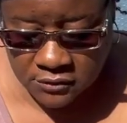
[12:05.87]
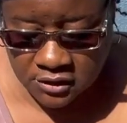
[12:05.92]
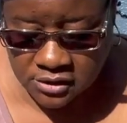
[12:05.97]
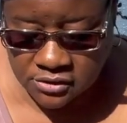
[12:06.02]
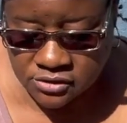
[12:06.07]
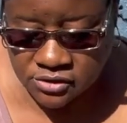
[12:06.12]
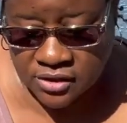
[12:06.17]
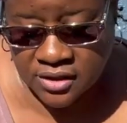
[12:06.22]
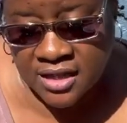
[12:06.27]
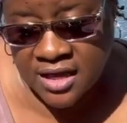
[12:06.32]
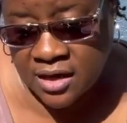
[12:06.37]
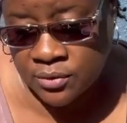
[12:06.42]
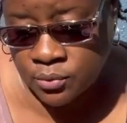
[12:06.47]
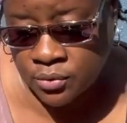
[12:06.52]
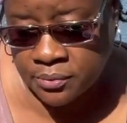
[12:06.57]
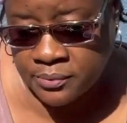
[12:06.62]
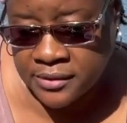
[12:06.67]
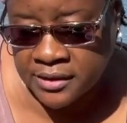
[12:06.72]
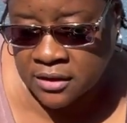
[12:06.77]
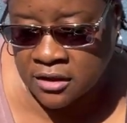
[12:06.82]
So that will
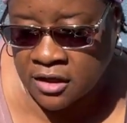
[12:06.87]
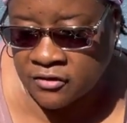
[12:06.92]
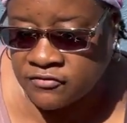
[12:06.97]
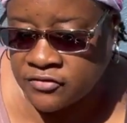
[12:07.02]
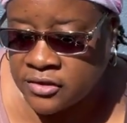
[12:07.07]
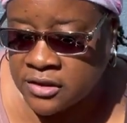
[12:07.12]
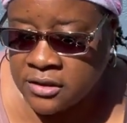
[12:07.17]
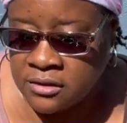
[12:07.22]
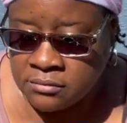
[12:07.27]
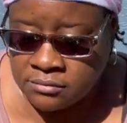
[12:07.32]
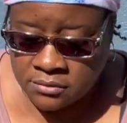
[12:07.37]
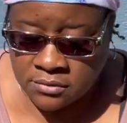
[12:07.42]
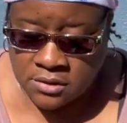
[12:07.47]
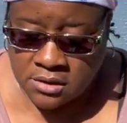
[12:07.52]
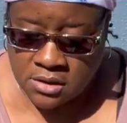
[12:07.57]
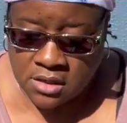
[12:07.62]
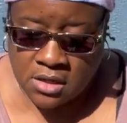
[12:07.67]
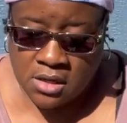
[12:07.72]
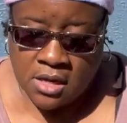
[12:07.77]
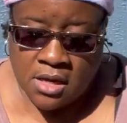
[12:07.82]
be lovely.
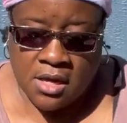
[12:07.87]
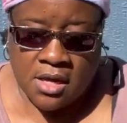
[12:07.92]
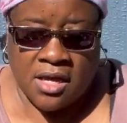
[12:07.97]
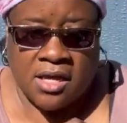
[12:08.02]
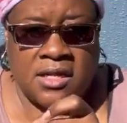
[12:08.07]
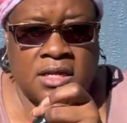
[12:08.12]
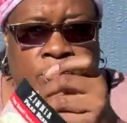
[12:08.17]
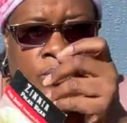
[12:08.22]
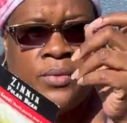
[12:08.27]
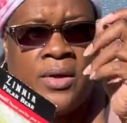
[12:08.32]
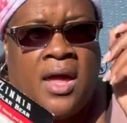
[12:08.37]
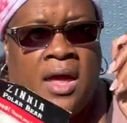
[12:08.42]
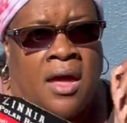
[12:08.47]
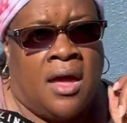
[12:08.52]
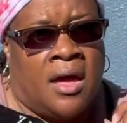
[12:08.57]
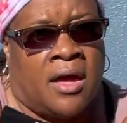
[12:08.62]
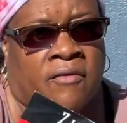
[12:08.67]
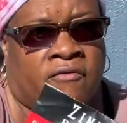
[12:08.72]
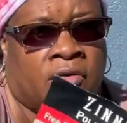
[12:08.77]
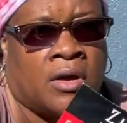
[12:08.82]
And then we
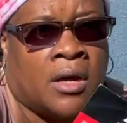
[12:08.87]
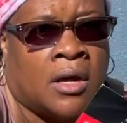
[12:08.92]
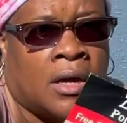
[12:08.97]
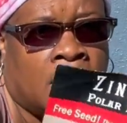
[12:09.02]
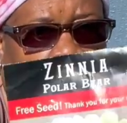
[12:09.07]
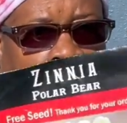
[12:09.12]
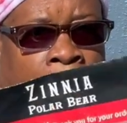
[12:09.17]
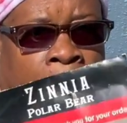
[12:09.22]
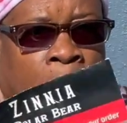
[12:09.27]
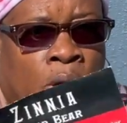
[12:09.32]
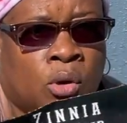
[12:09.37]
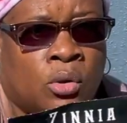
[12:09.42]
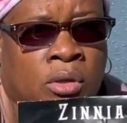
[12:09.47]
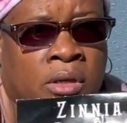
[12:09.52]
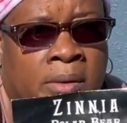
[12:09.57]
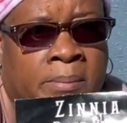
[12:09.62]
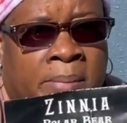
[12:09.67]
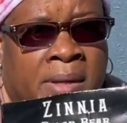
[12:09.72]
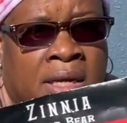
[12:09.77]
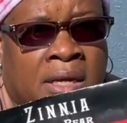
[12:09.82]
have a
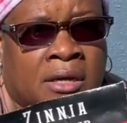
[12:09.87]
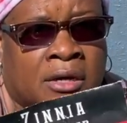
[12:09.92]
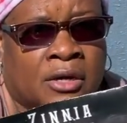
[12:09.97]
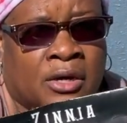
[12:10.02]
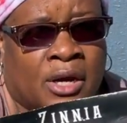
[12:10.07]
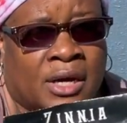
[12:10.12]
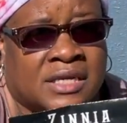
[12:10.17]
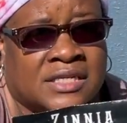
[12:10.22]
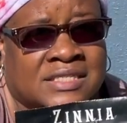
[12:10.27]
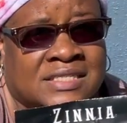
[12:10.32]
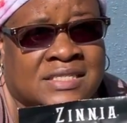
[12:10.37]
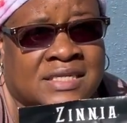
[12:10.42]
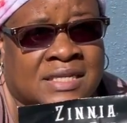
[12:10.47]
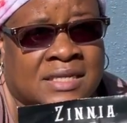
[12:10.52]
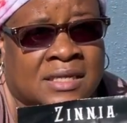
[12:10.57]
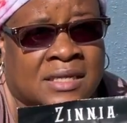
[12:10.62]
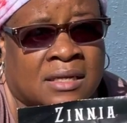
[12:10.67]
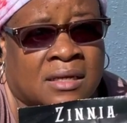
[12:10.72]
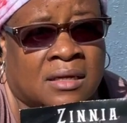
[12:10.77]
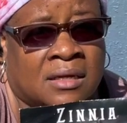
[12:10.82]
polar bear, a
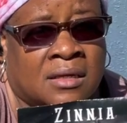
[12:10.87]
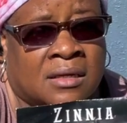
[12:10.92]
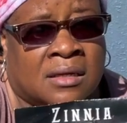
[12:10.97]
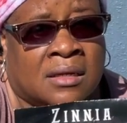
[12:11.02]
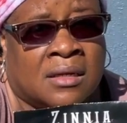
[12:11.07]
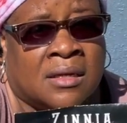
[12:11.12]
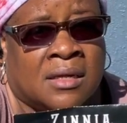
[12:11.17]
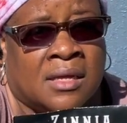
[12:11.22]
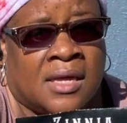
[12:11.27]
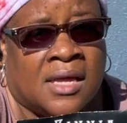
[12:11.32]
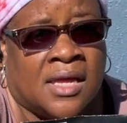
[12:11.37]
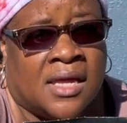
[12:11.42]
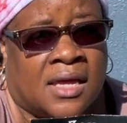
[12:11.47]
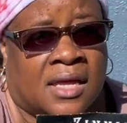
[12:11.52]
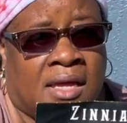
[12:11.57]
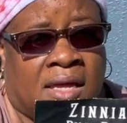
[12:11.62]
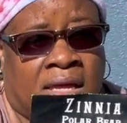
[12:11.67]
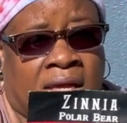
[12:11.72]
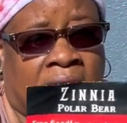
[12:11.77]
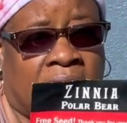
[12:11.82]
zinnia,
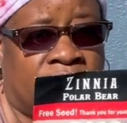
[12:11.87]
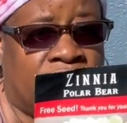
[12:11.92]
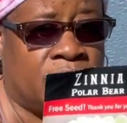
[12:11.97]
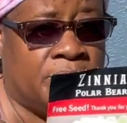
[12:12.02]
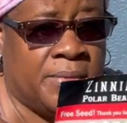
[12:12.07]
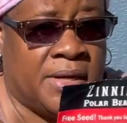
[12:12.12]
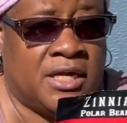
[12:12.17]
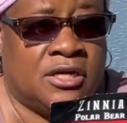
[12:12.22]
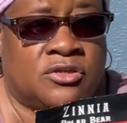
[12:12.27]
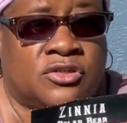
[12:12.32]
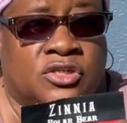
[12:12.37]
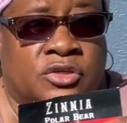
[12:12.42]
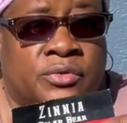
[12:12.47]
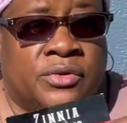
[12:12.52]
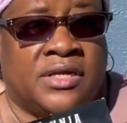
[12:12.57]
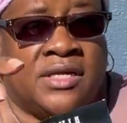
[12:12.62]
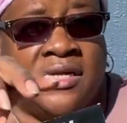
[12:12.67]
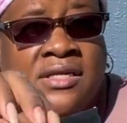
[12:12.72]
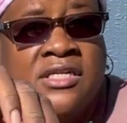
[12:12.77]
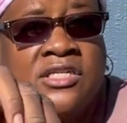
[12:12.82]
and from Baker's
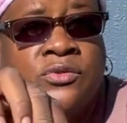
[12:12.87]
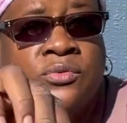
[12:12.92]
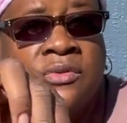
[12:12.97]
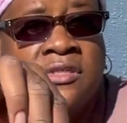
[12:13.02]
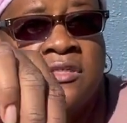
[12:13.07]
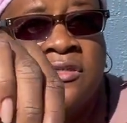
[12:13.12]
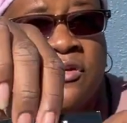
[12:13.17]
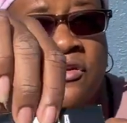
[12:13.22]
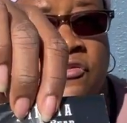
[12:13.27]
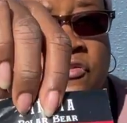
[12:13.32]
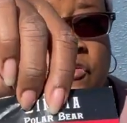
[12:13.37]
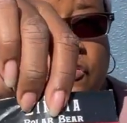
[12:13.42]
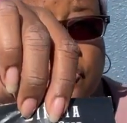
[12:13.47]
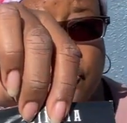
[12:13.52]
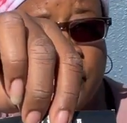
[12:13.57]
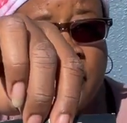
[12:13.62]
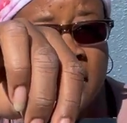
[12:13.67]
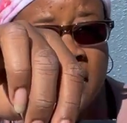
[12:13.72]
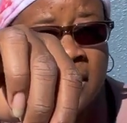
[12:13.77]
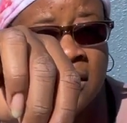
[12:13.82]
Creek, and this was
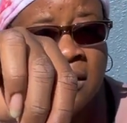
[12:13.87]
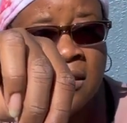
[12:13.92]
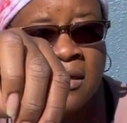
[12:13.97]
free.